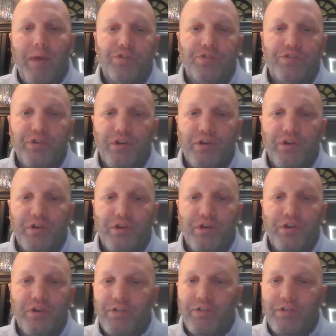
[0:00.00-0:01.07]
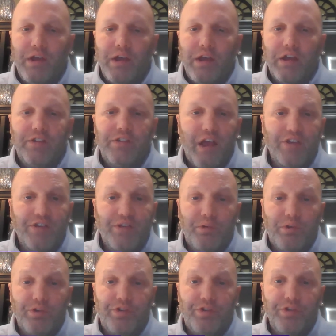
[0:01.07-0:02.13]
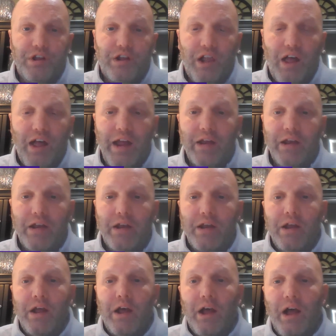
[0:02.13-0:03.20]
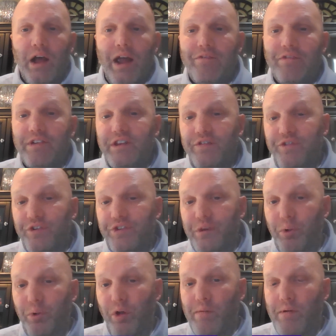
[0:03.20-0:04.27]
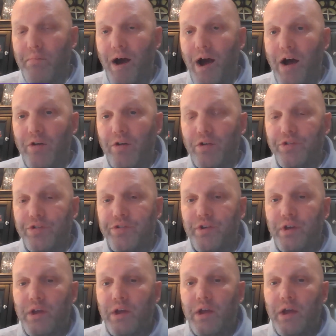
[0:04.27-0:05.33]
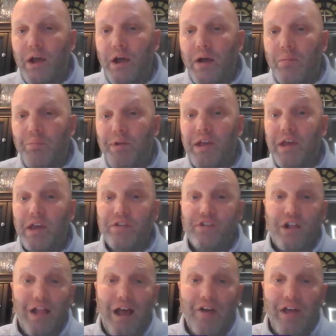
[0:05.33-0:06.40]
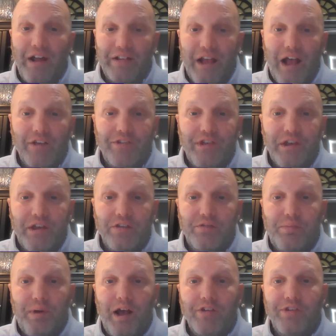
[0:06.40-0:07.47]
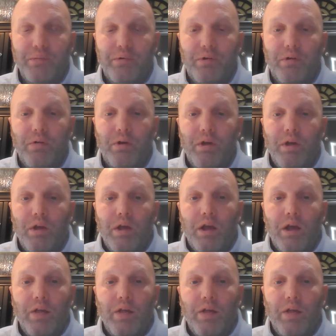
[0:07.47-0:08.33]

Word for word: making those services accessible to the client, uh, having different deployment models, um, being as cloud agnostic as possible.